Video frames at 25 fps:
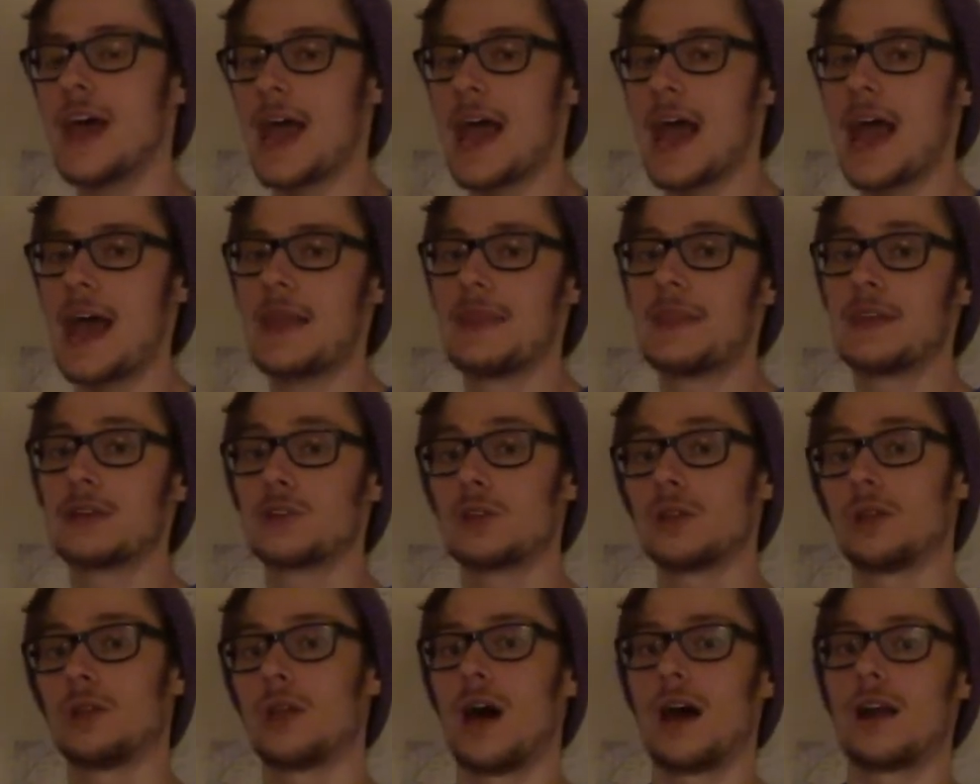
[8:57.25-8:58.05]
And there's
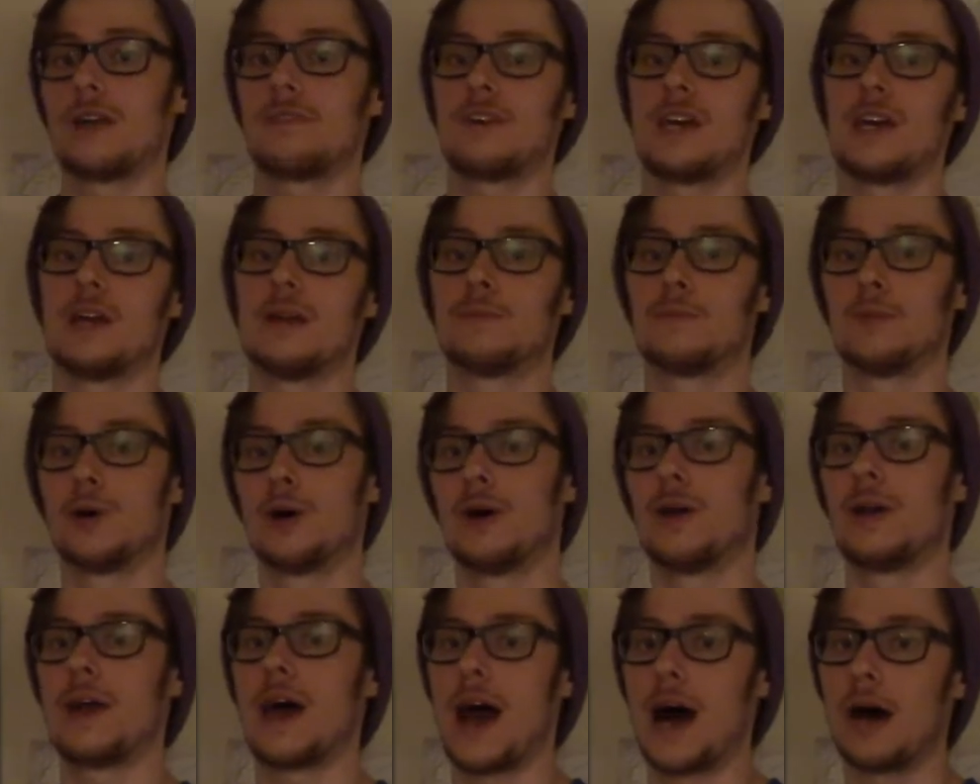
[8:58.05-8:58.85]
a lot of
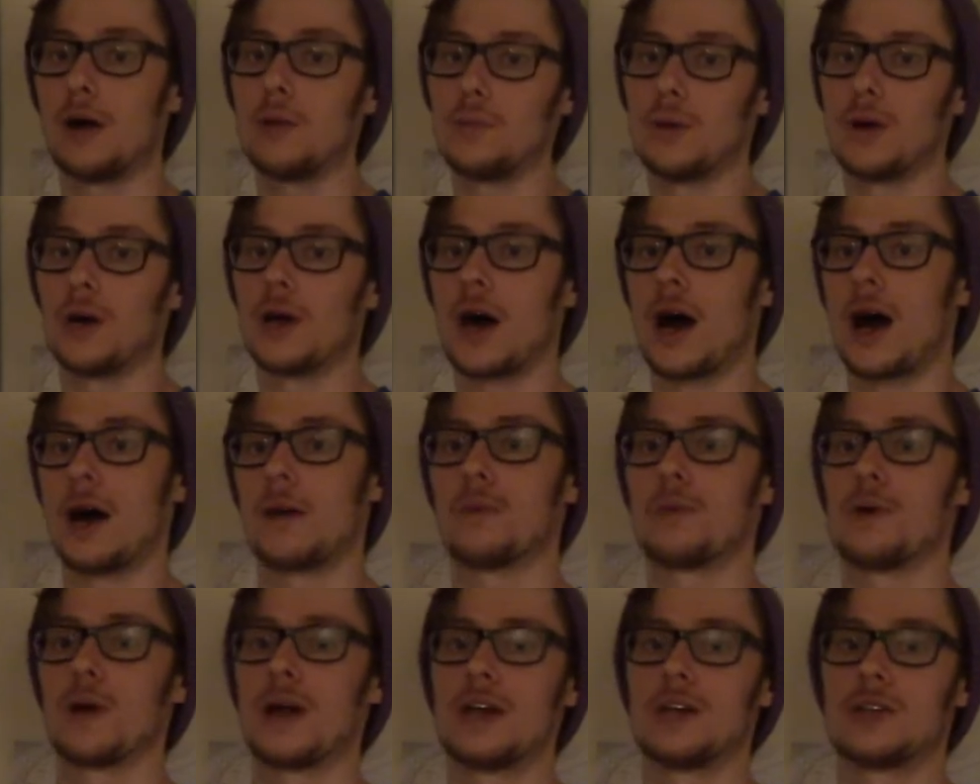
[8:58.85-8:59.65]
input output
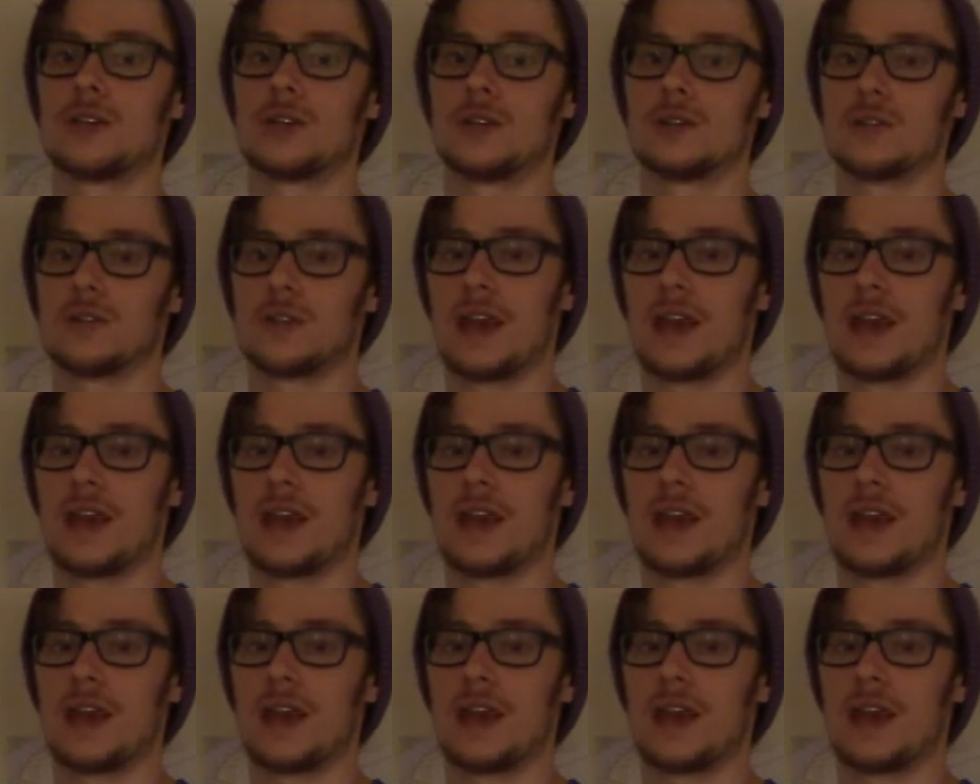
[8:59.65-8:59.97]
operations